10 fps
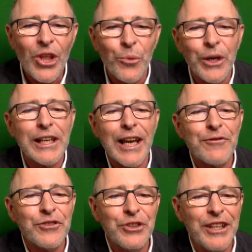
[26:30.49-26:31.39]
We'd
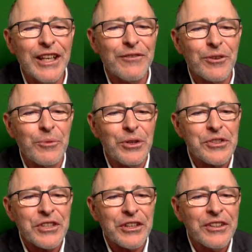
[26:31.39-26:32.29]
love to hear from you.
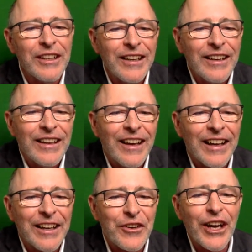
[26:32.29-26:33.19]
So,
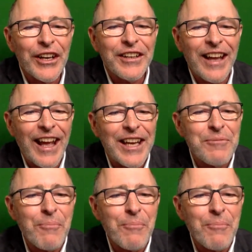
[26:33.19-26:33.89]
uh, Rion and